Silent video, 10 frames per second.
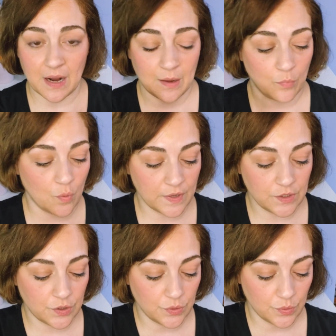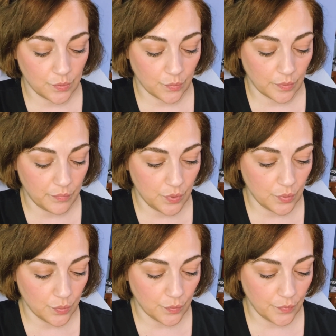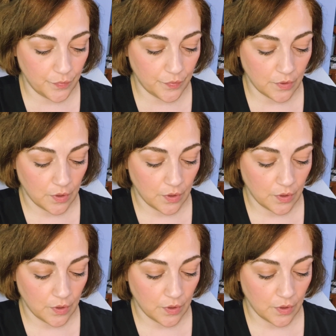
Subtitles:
I'm going to remove